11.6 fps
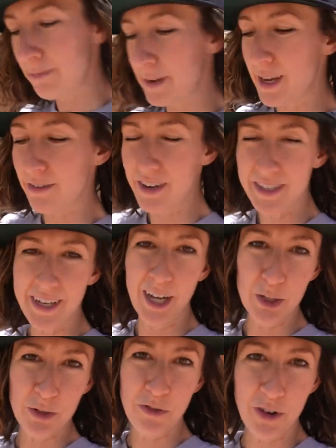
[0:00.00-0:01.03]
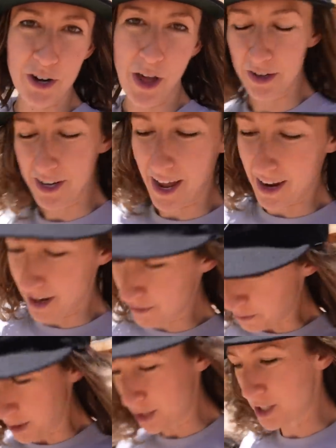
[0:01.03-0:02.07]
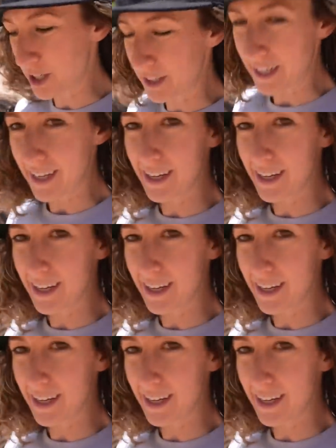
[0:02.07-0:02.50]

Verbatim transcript: being rescheduled for another day, unfortunately.